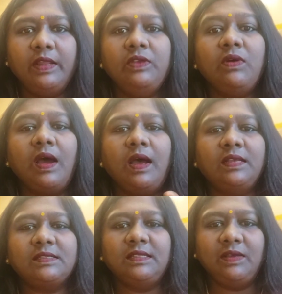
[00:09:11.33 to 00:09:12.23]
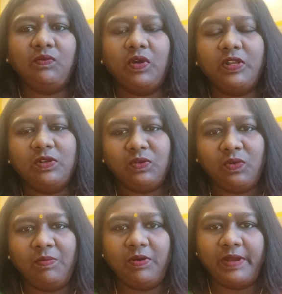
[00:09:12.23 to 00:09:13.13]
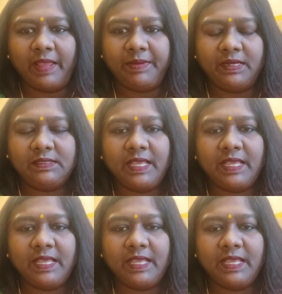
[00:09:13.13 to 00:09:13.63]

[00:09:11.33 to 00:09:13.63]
you ask them, what do you know about diabetic?